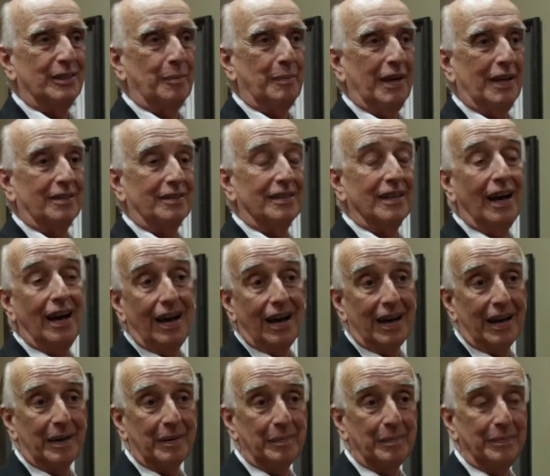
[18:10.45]
about
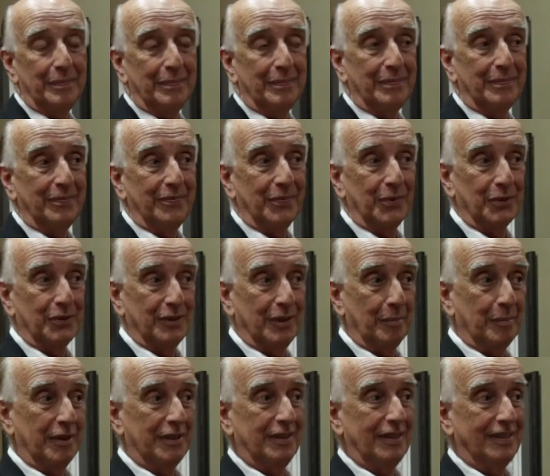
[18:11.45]
time for
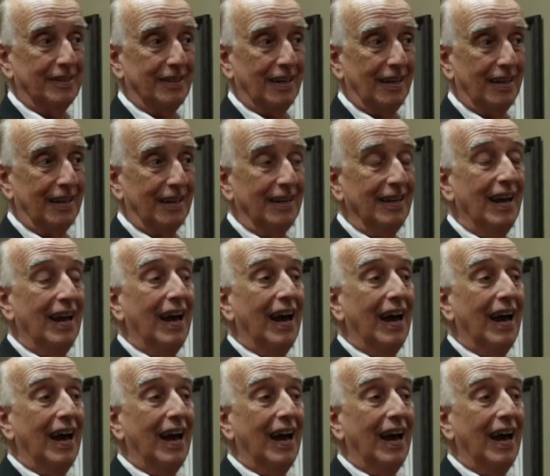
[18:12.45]
somebody to say,